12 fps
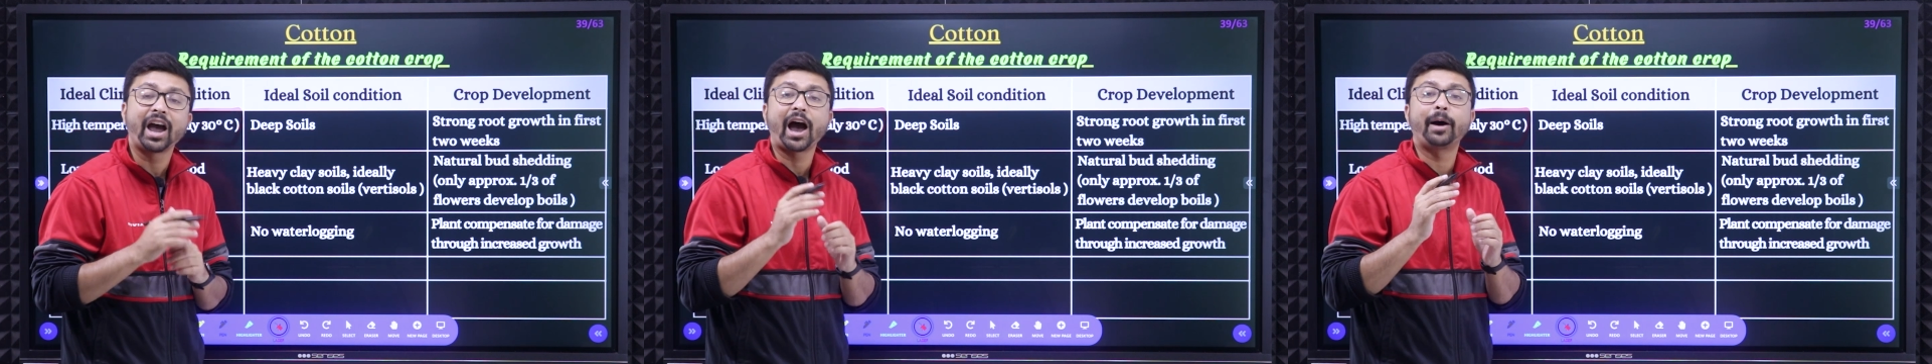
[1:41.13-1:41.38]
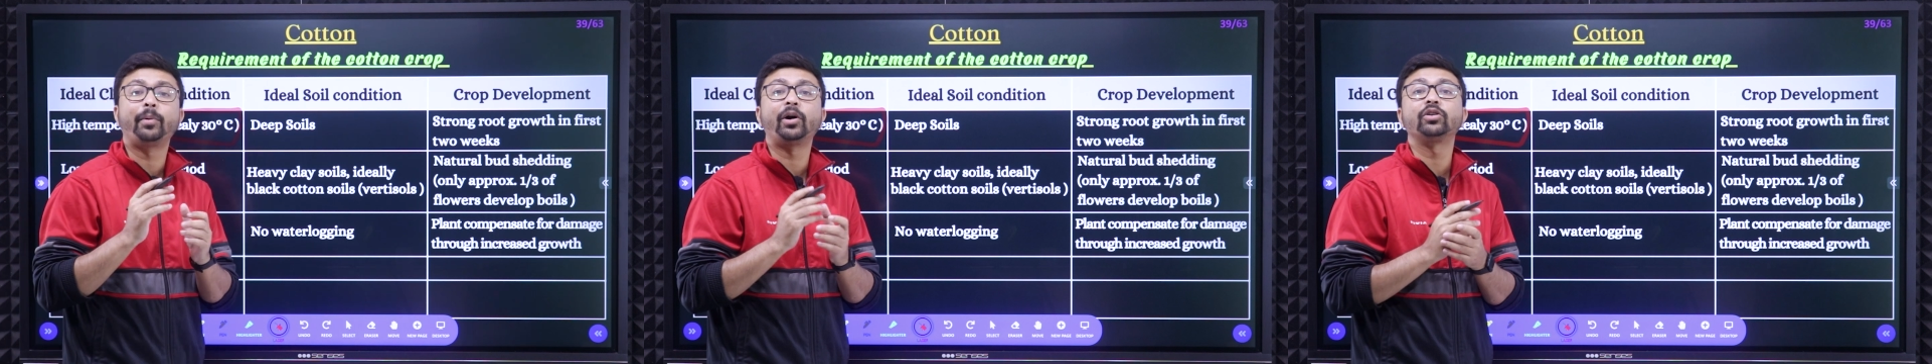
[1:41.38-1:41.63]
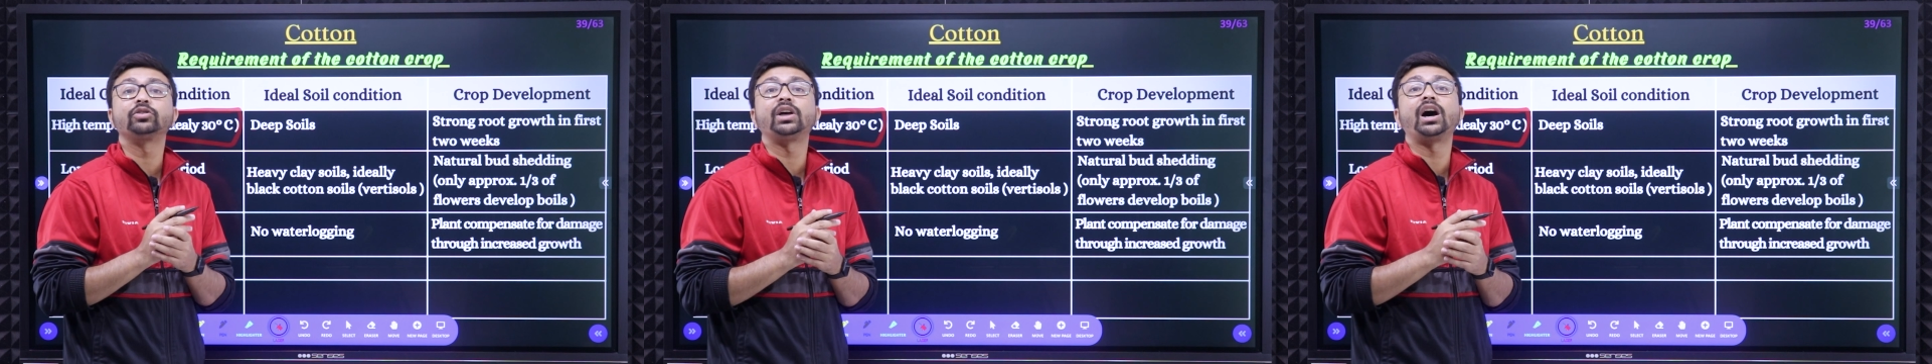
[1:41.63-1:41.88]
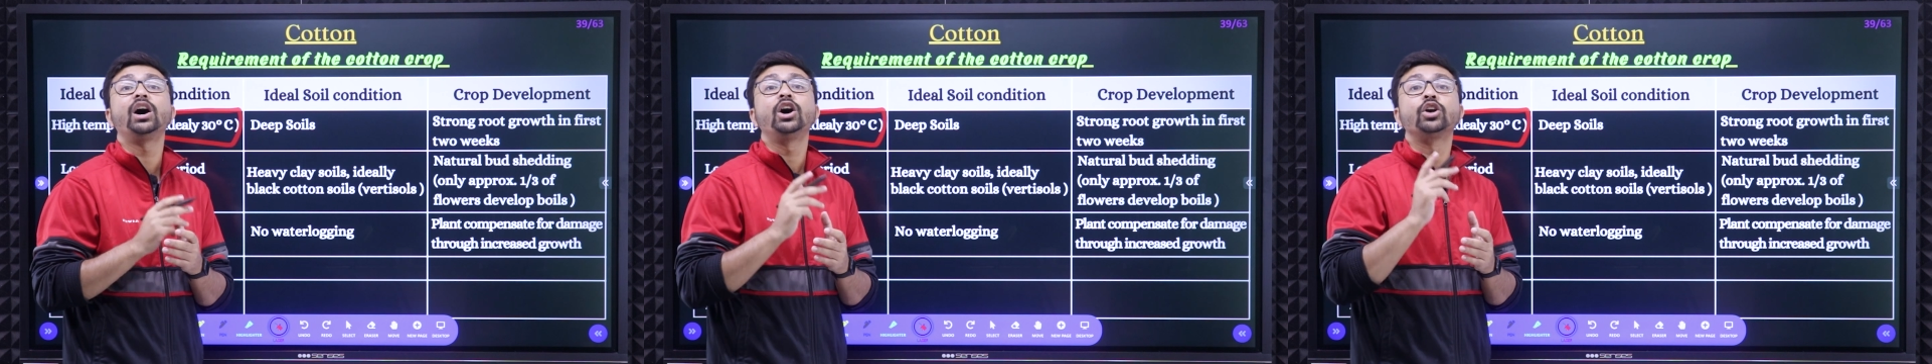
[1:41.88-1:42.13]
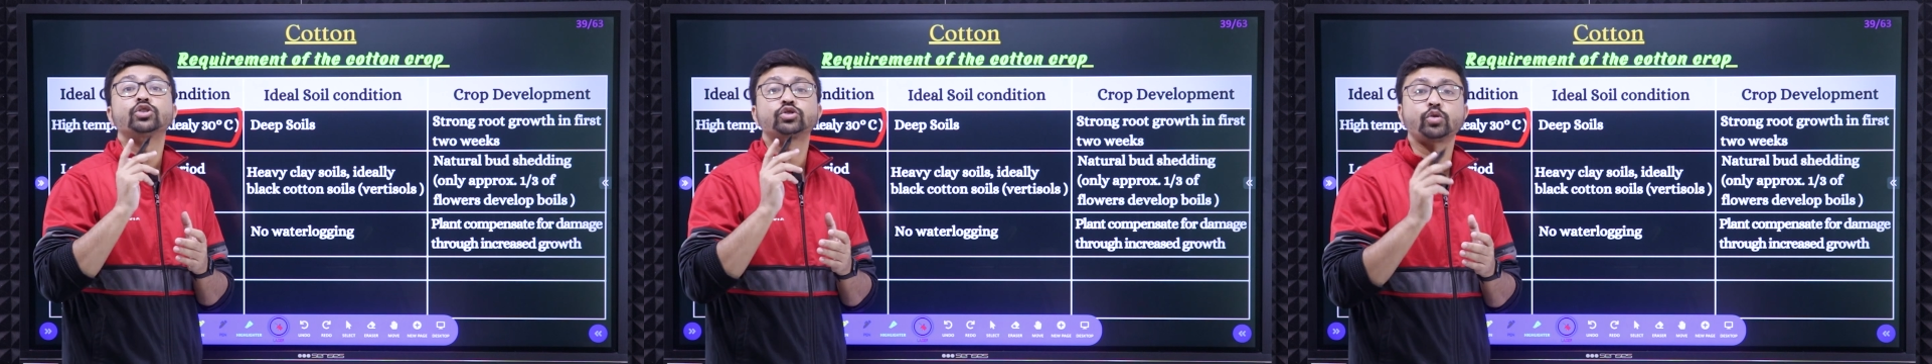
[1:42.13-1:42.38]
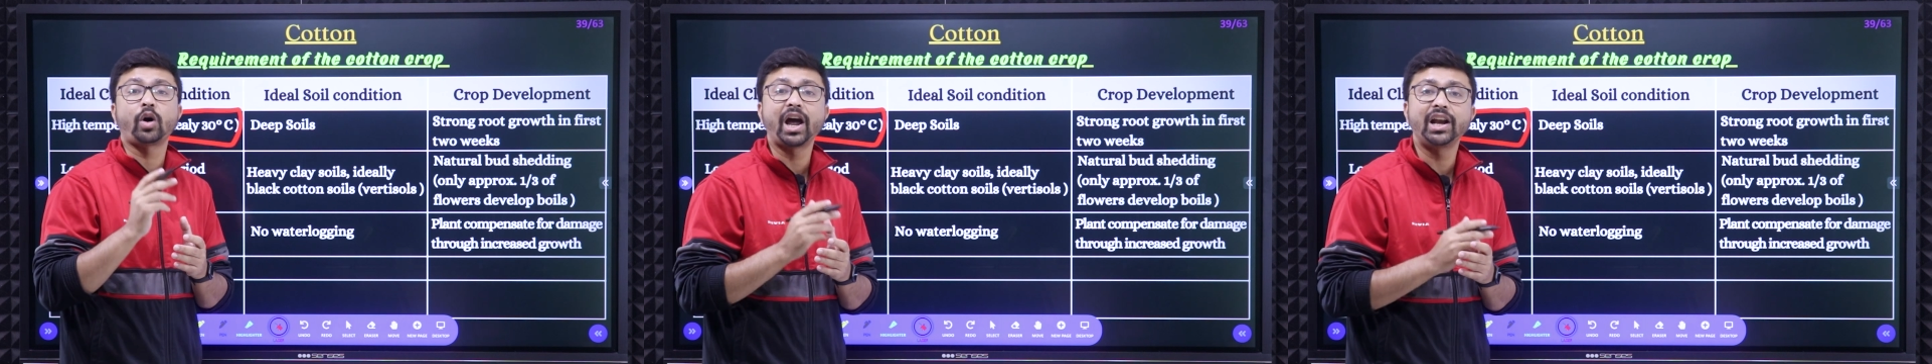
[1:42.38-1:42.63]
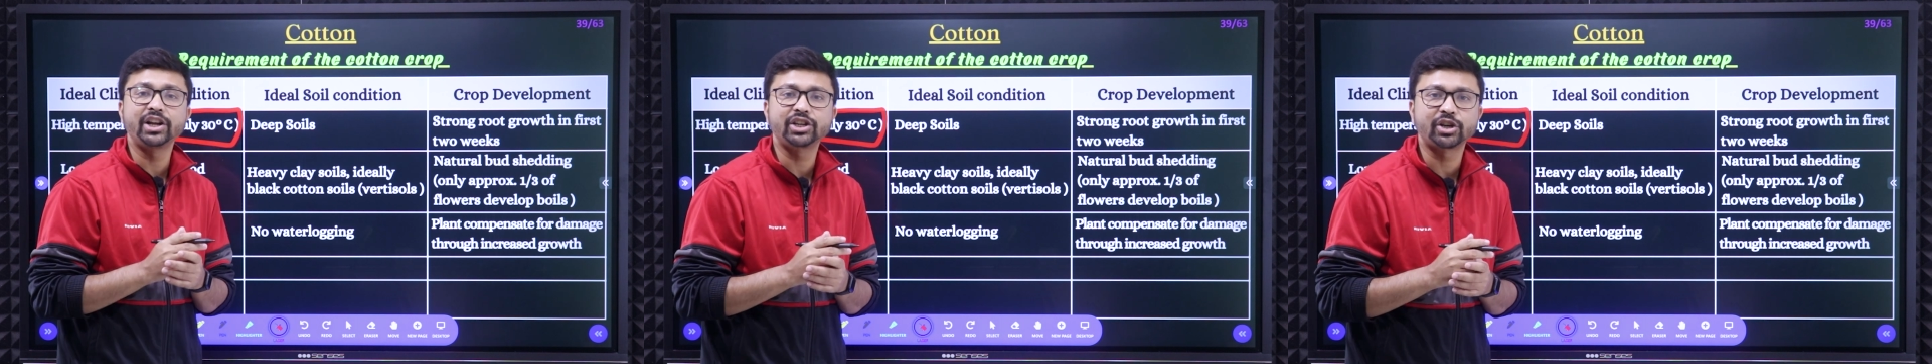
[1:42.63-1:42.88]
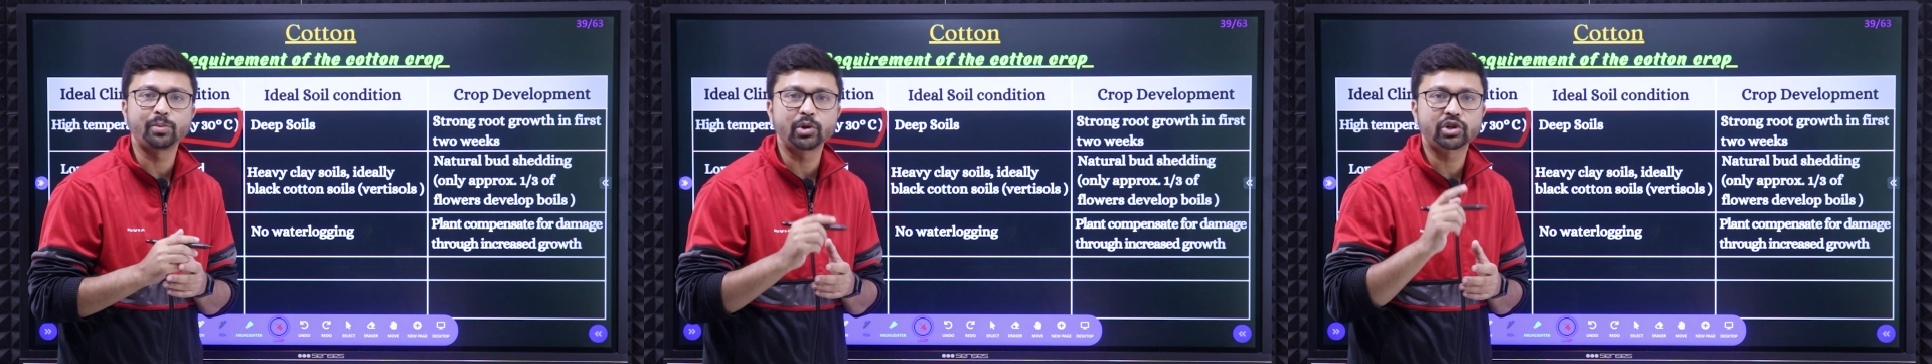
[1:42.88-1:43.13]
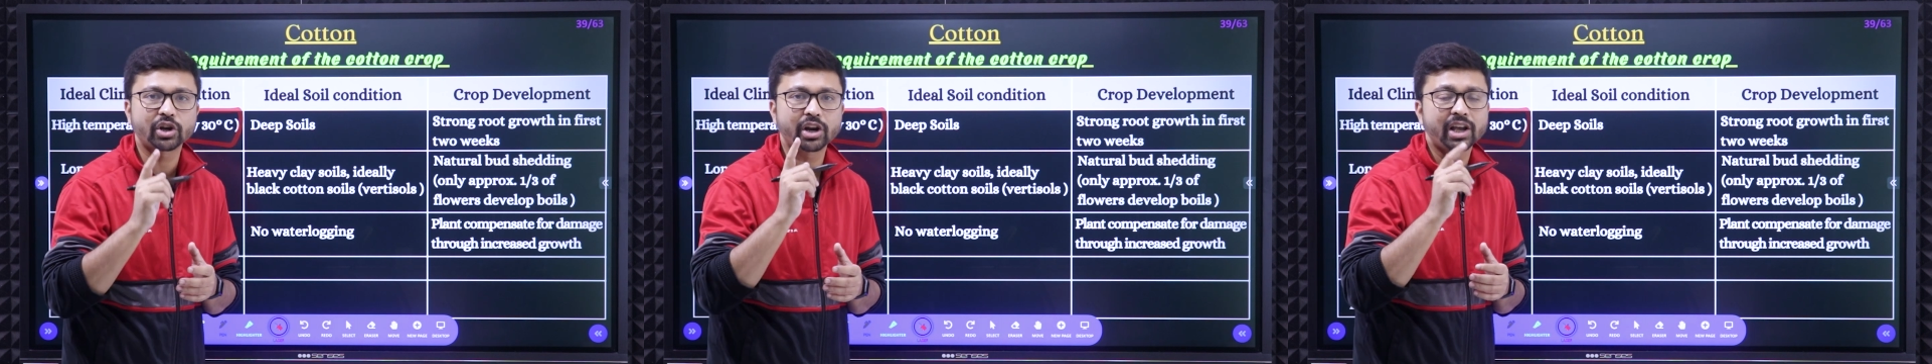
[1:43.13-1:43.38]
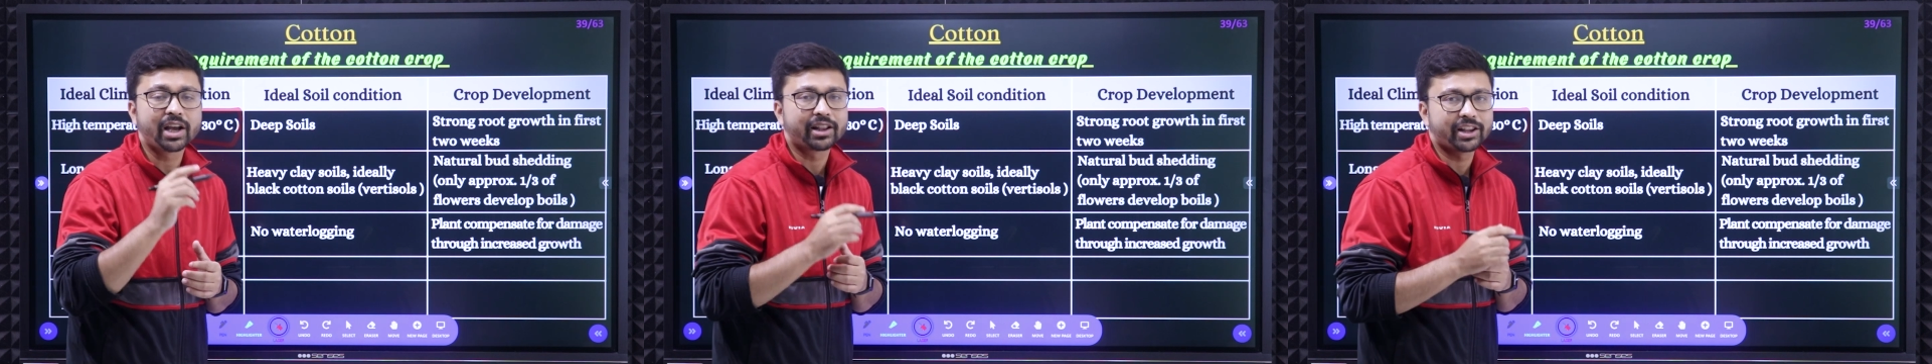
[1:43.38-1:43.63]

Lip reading: about the soil distribution,